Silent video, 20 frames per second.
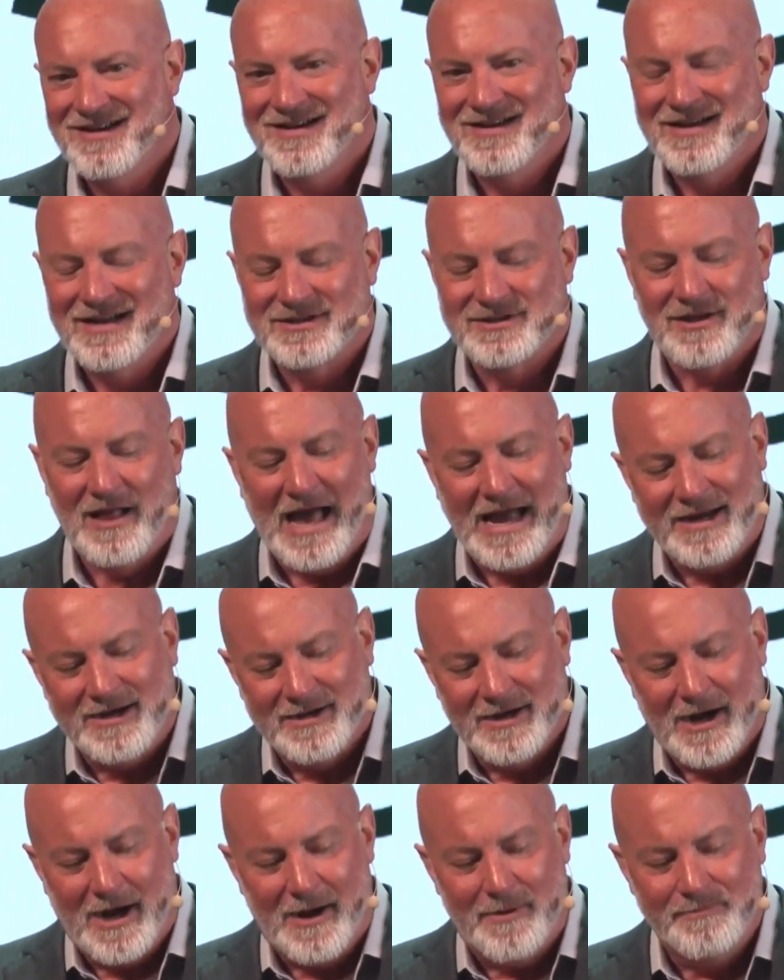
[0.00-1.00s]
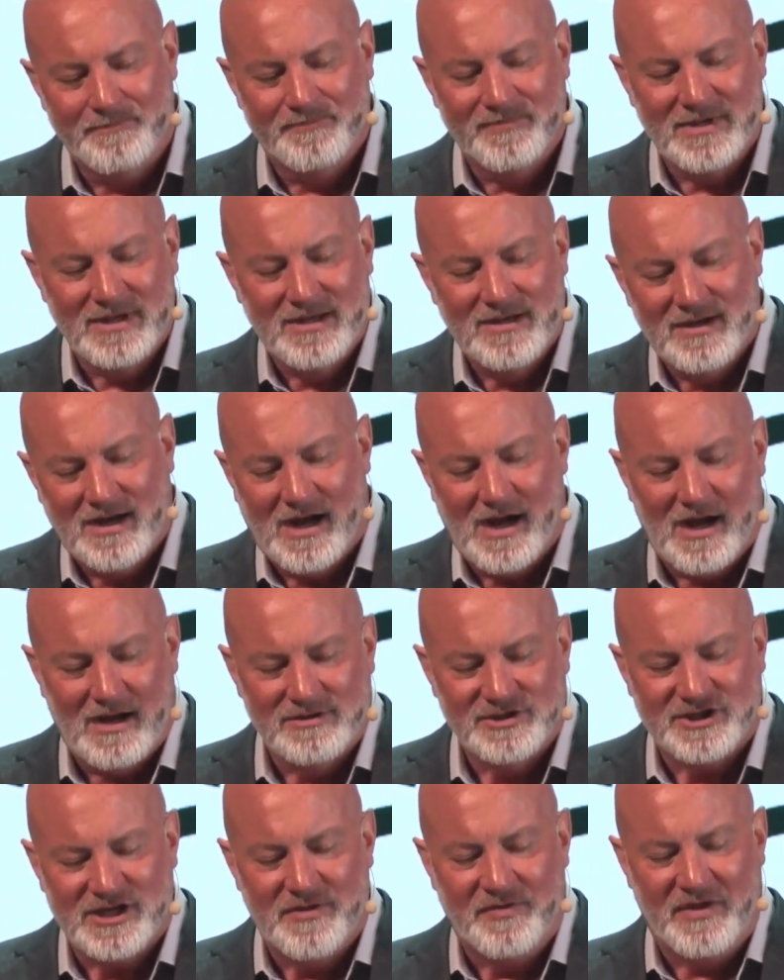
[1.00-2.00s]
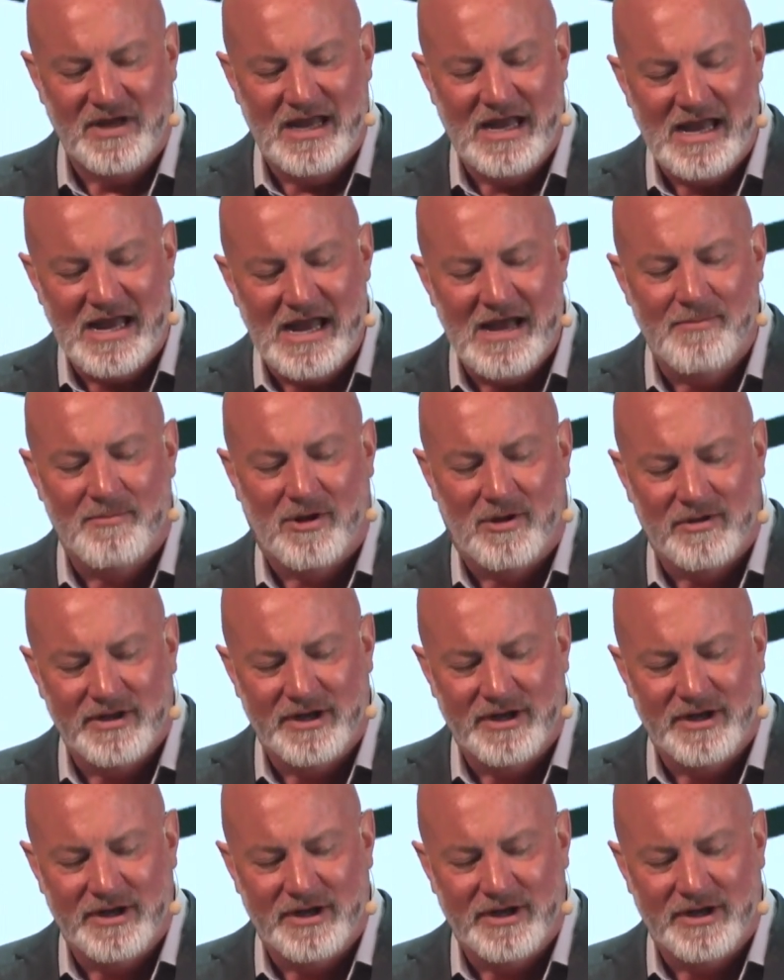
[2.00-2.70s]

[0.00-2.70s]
It's like Cynthia Himmel